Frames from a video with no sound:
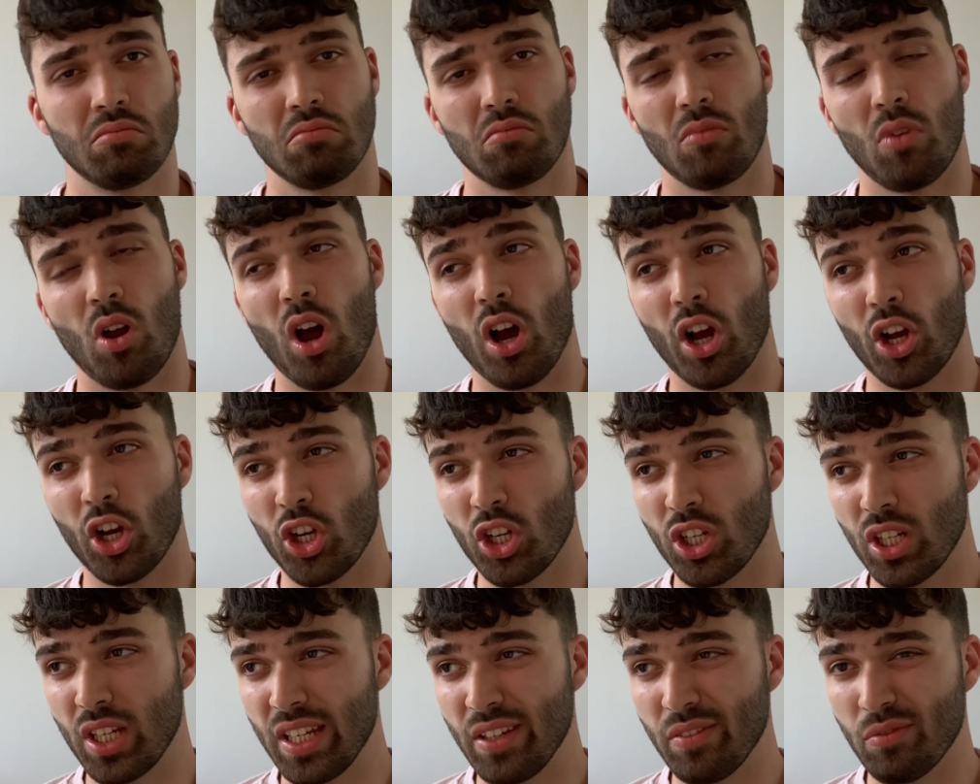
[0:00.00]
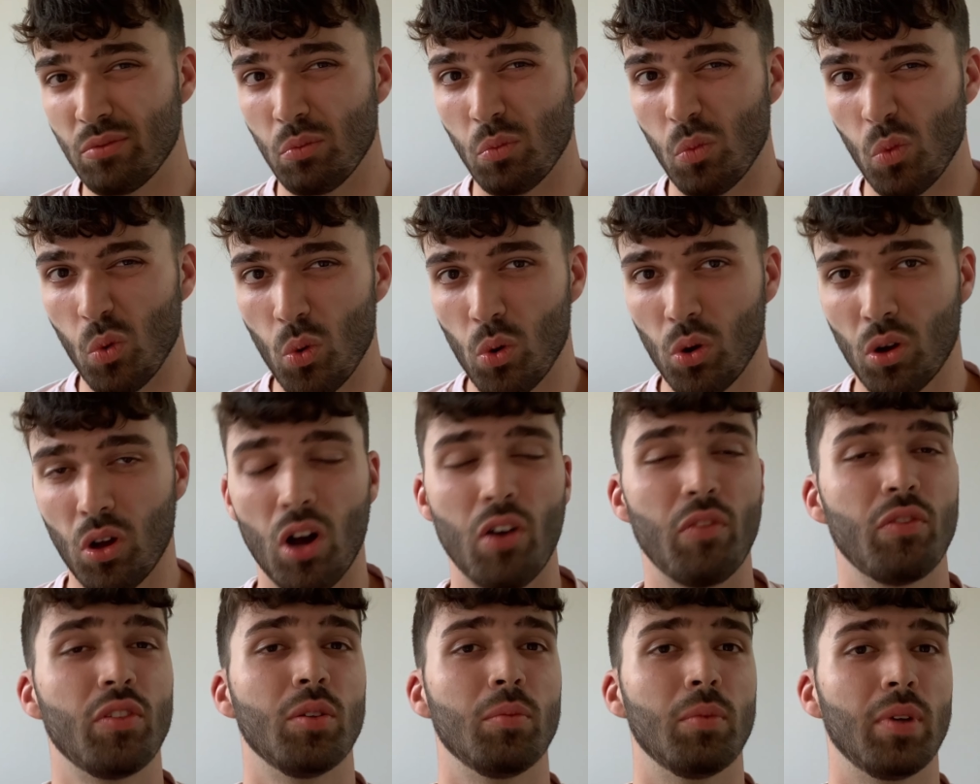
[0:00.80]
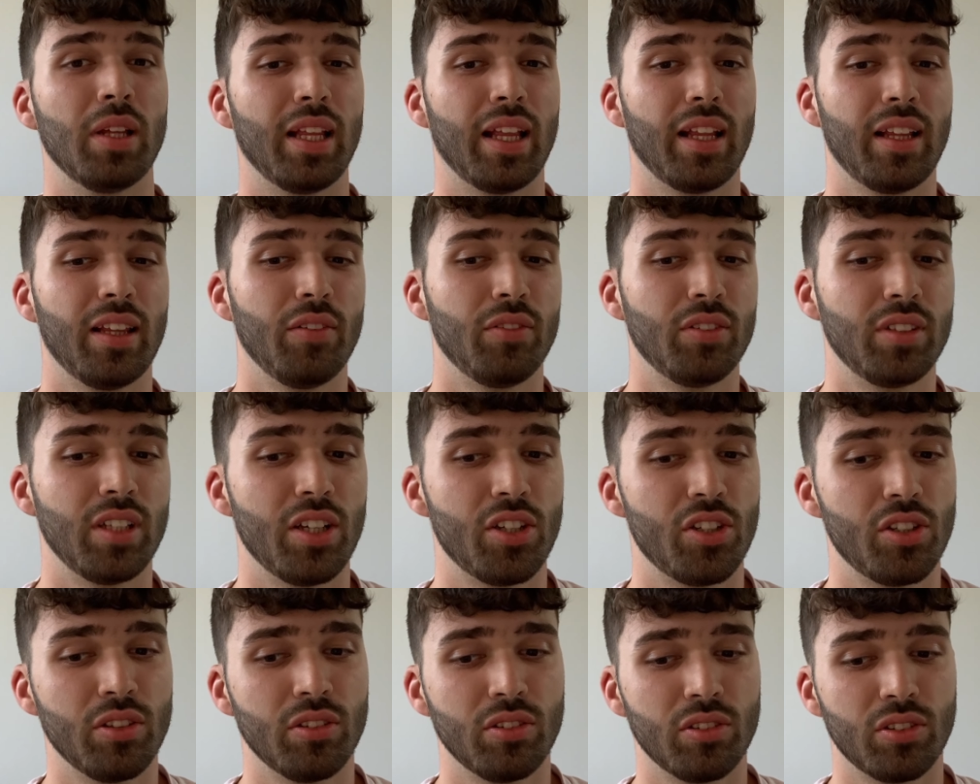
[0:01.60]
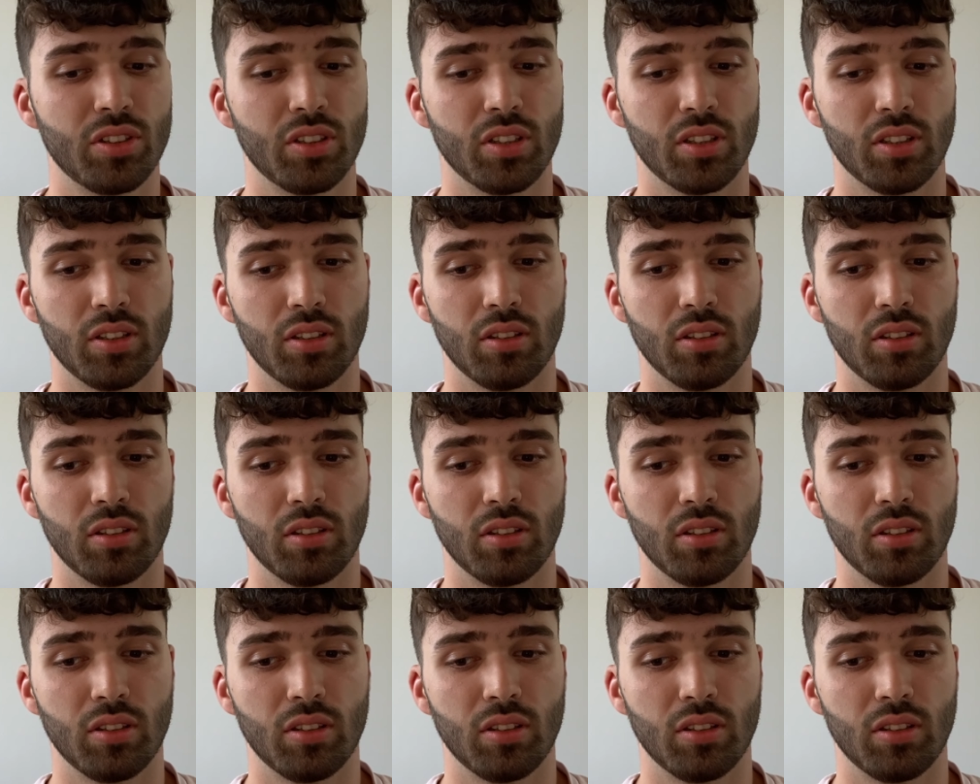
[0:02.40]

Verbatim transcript: I couldn't even walk after my deadlift sessions.